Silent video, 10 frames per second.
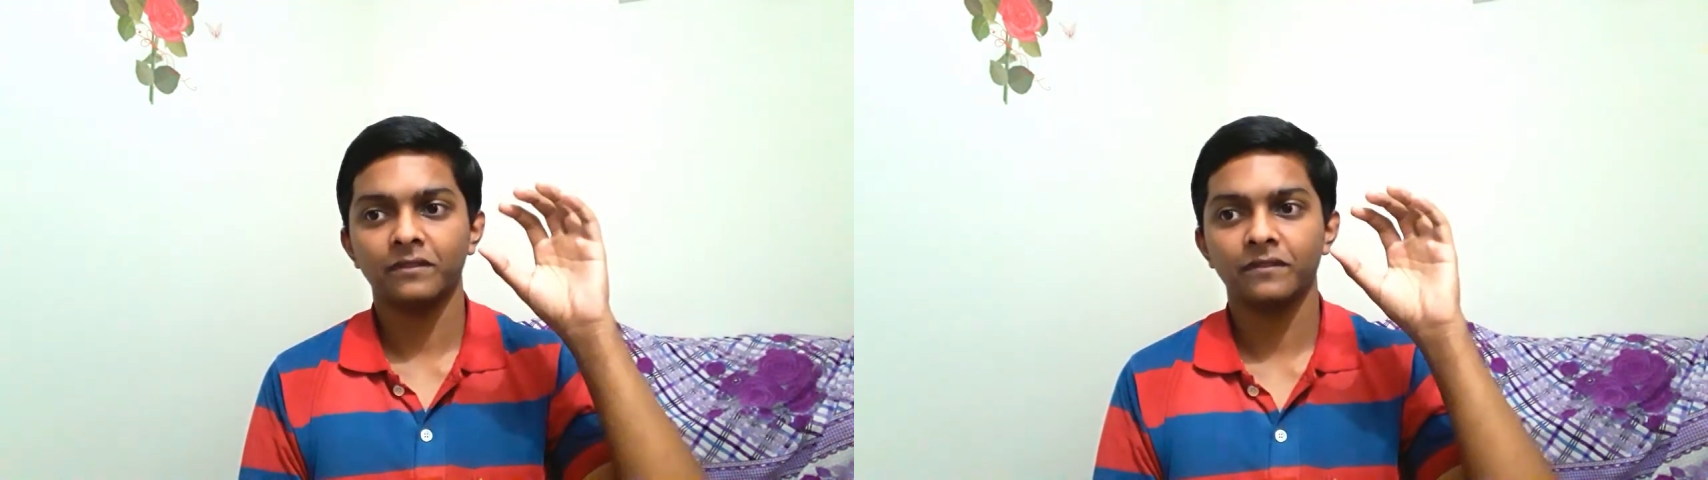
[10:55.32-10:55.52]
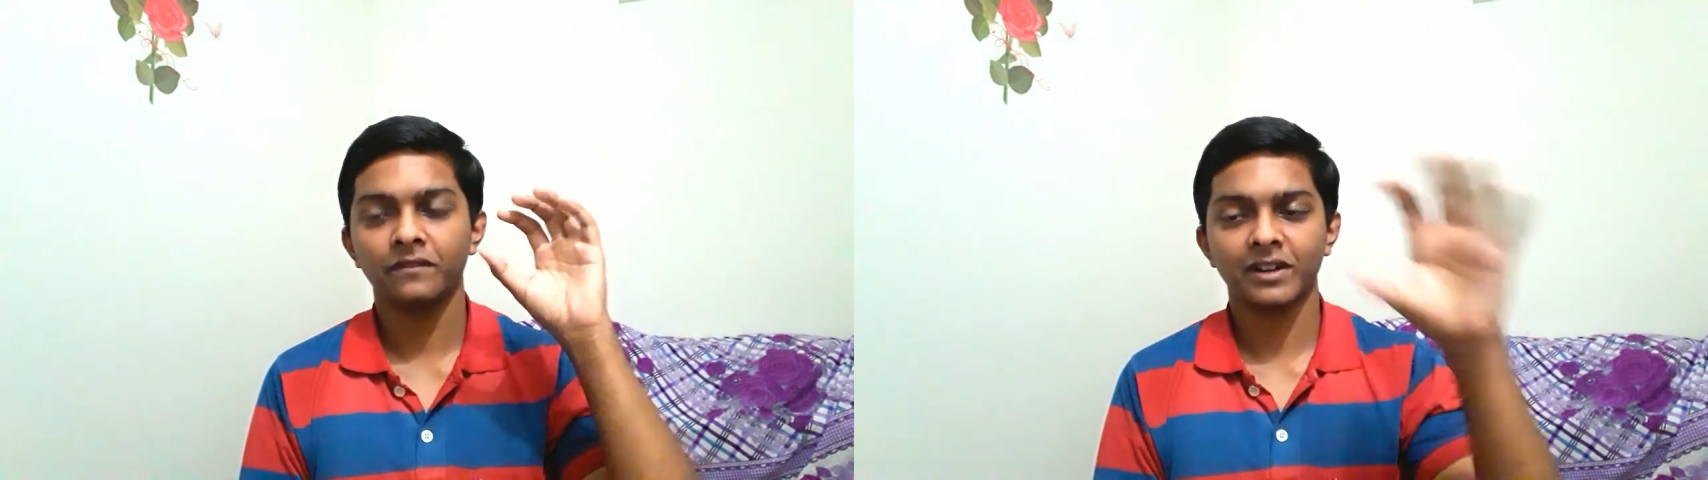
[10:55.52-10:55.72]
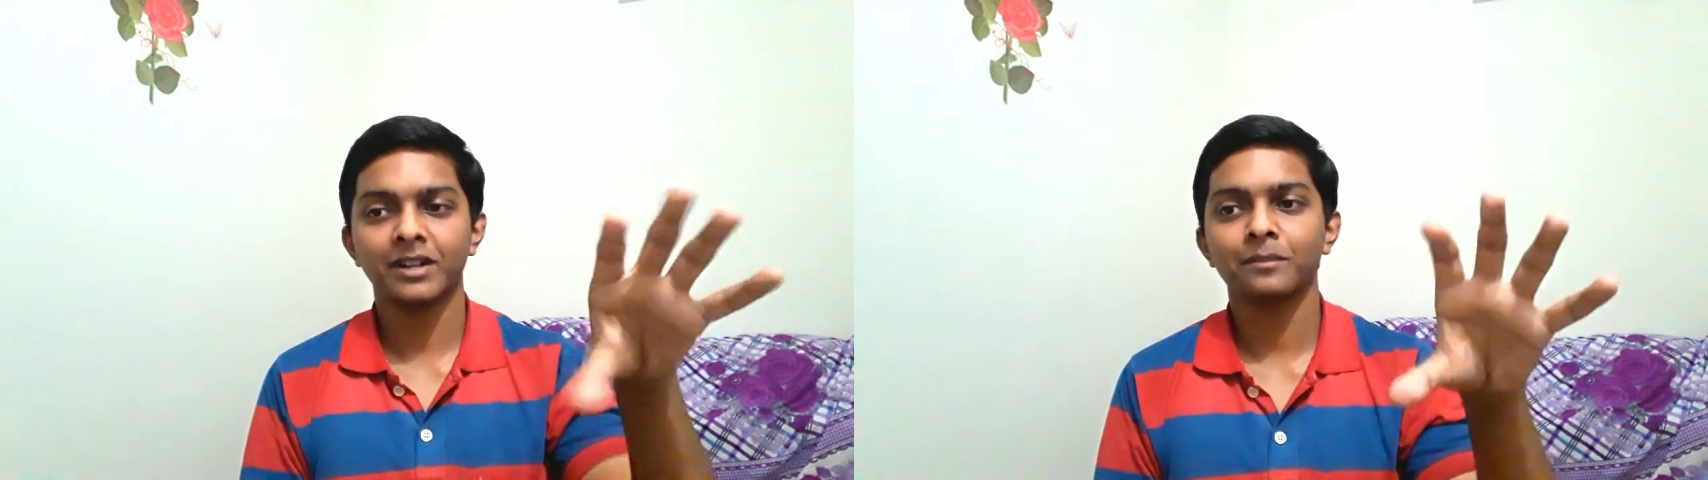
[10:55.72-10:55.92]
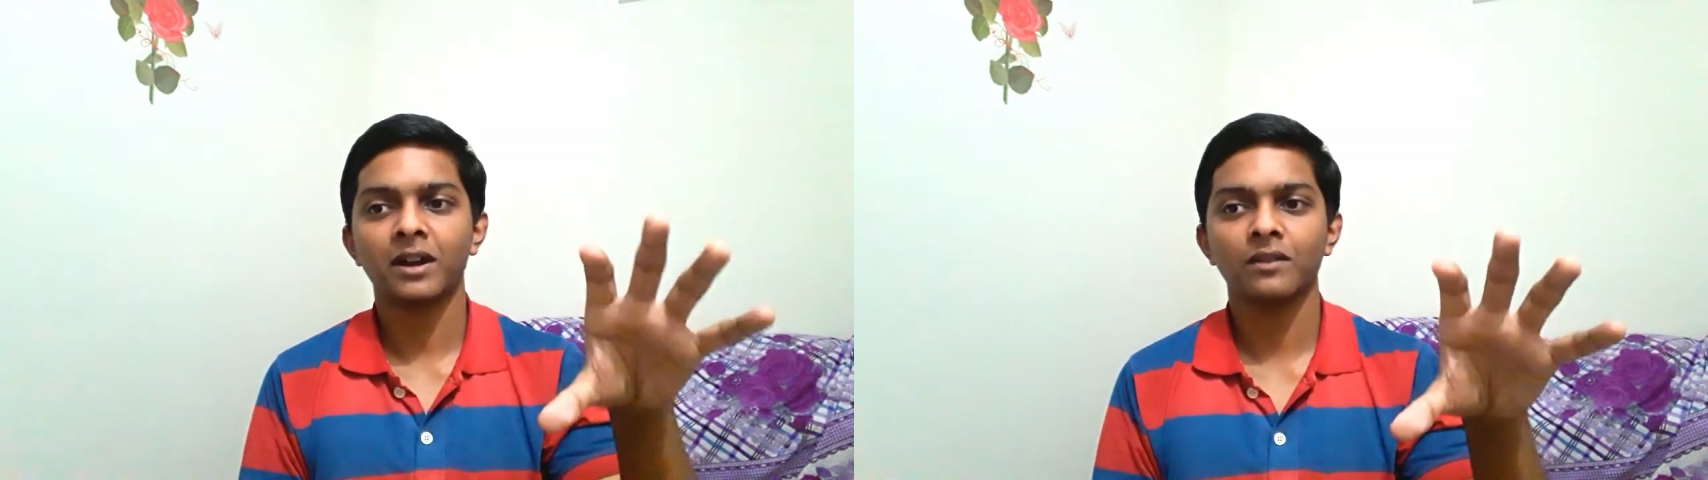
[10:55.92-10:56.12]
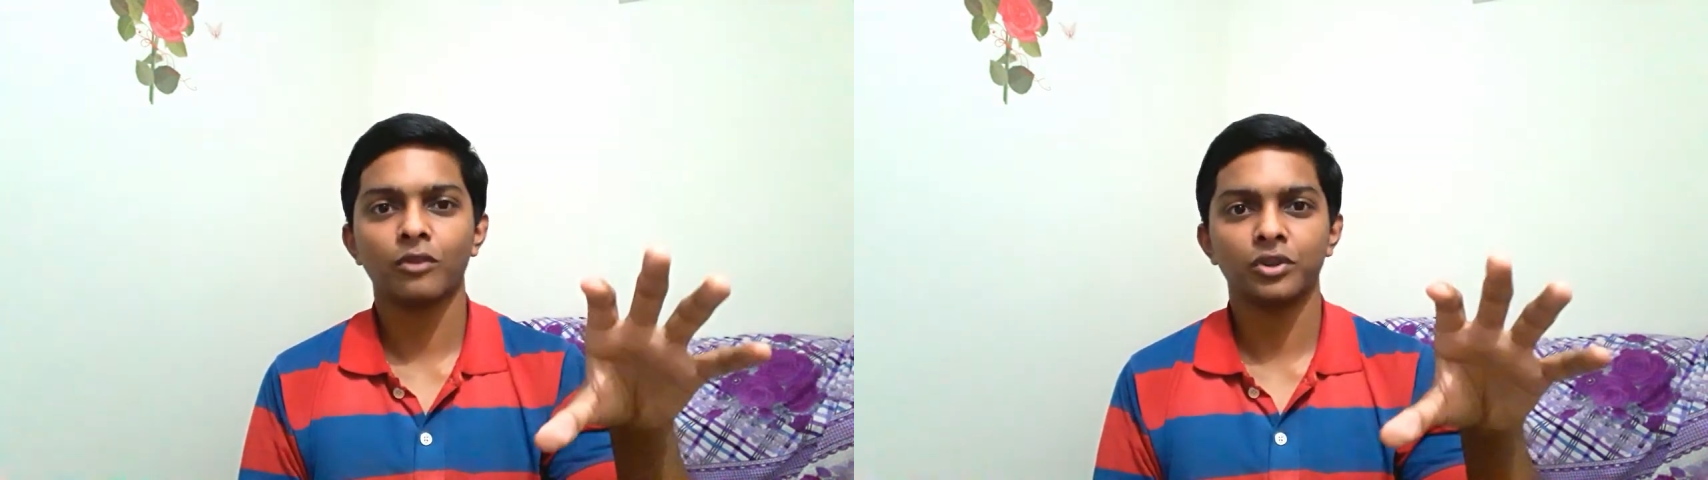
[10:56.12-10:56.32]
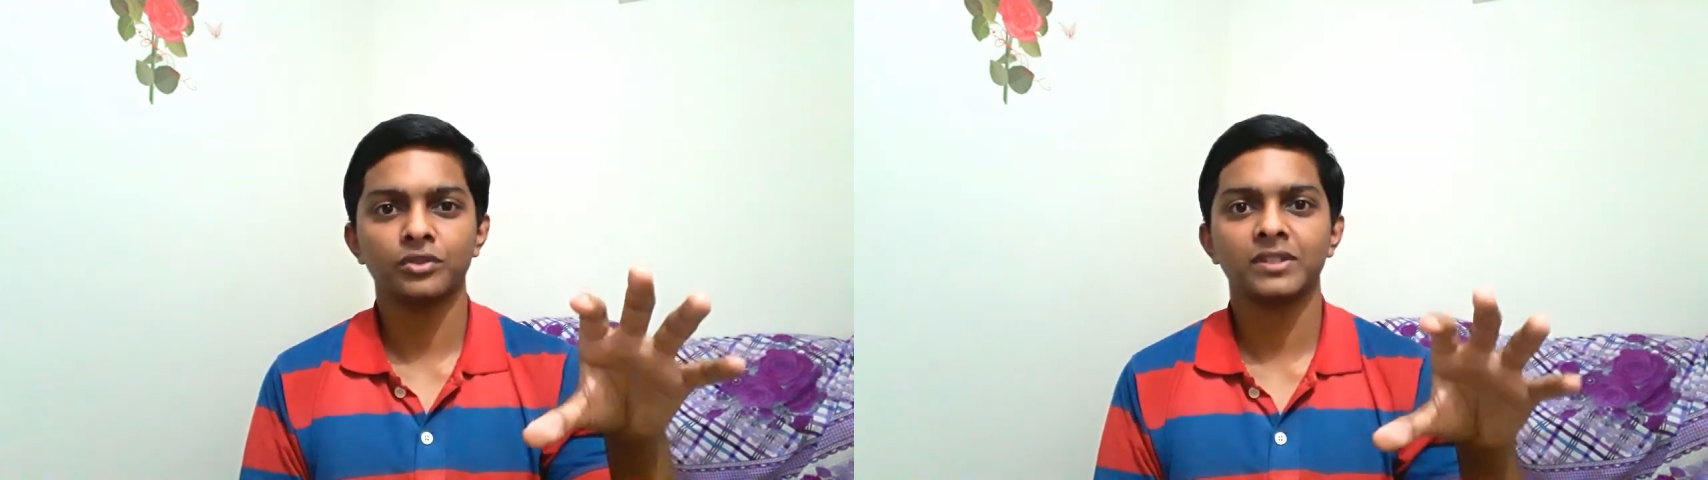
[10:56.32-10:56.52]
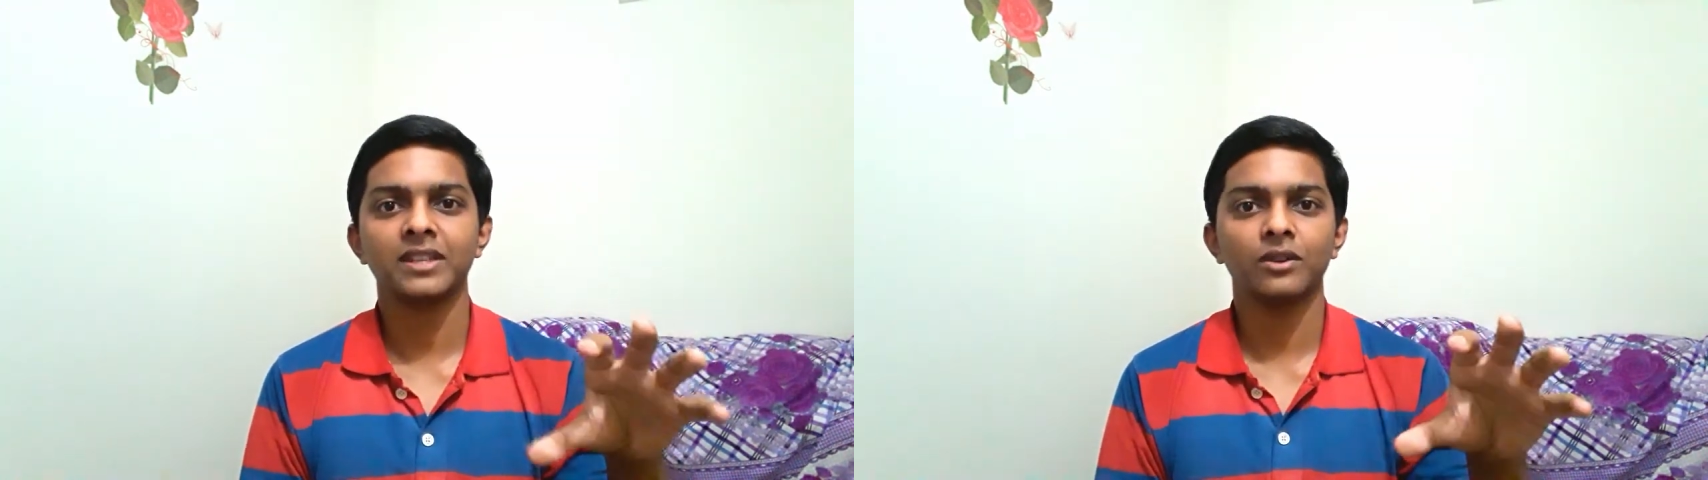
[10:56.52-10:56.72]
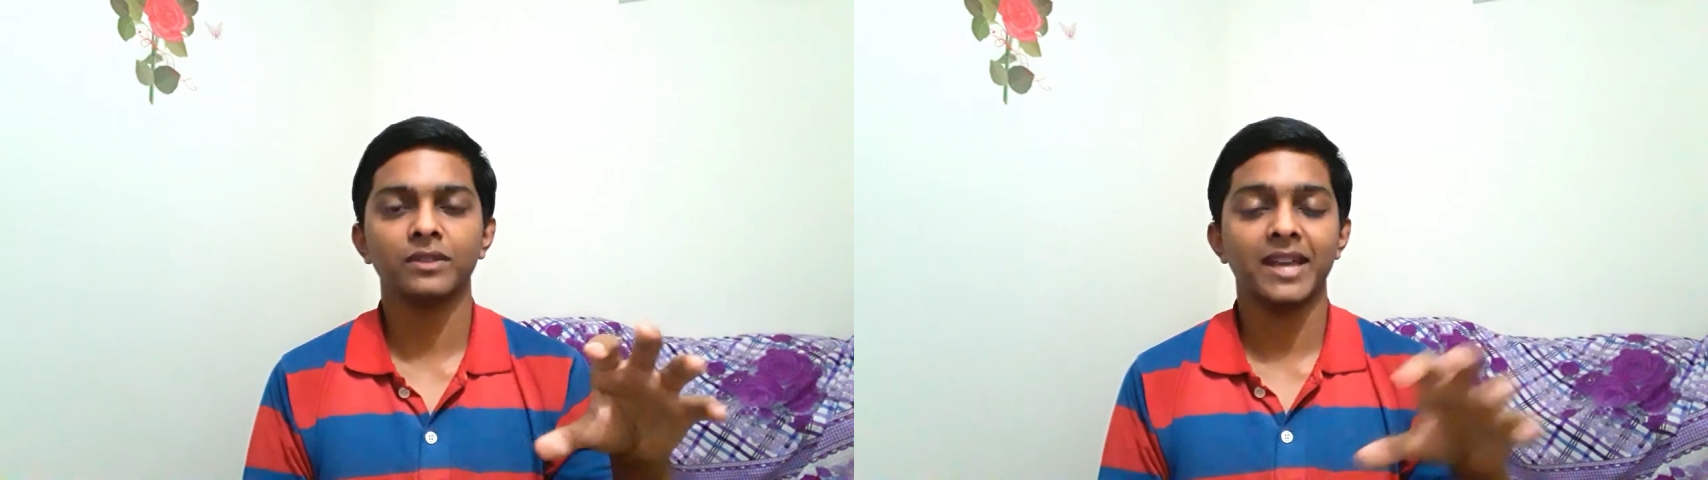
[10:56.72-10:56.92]
front part what you see
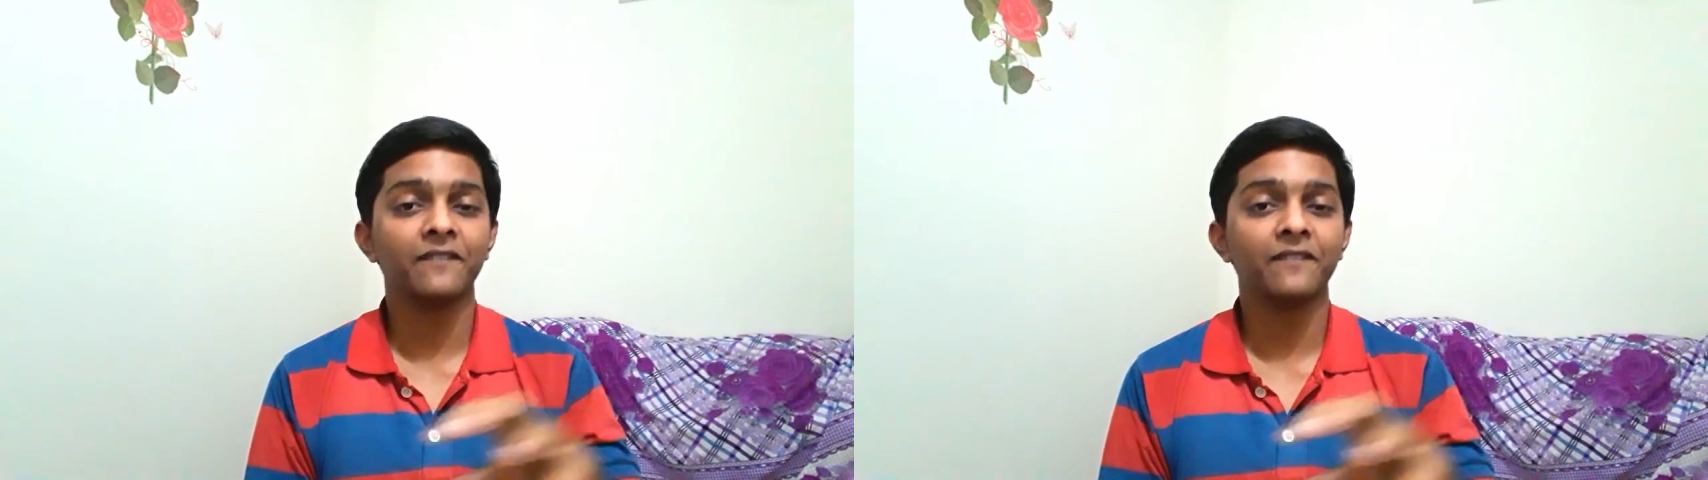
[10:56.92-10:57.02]
on